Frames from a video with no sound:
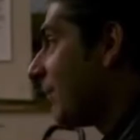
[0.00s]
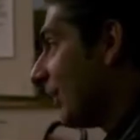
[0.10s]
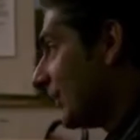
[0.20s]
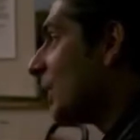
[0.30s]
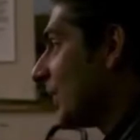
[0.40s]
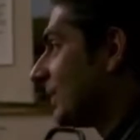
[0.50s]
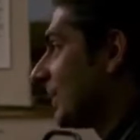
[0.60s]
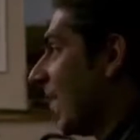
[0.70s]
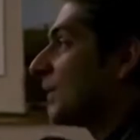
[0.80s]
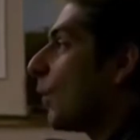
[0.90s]
with uh,
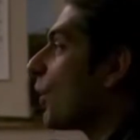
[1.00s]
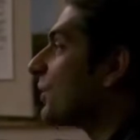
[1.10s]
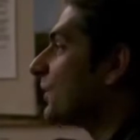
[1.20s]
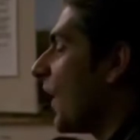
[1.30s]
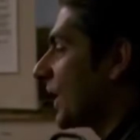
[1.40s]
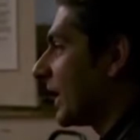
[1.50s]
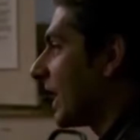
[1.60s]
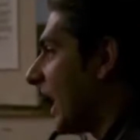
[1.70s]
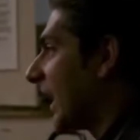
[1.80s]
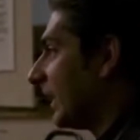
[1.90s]
uh,
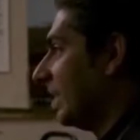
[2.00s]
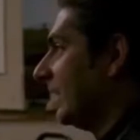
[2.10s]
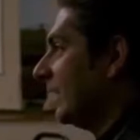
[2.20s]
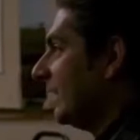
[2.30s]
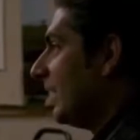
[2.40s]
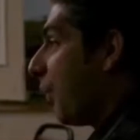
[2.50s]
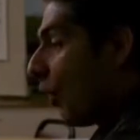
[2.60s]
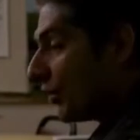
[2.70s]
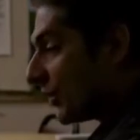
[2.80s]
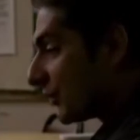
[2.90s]
media portrayals
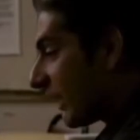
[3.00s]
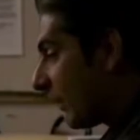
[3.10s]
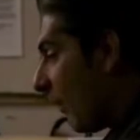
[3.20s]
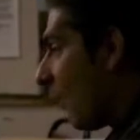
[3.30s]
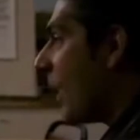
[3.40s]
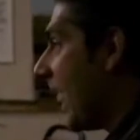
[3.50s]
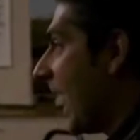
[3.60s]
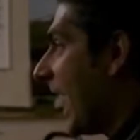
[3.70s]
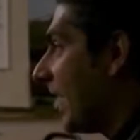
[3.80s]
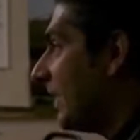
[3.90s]
of uh,
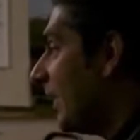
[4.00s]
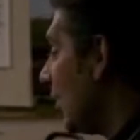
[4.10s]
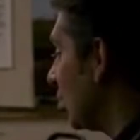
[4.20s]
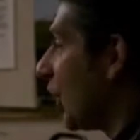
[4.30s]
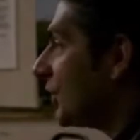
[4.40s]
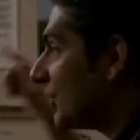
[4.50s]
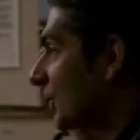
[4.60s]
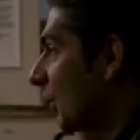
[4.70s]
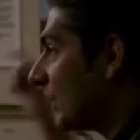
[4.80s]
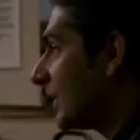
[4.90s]
these kind of meetings too?
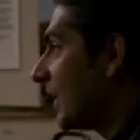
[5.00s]
Yeah,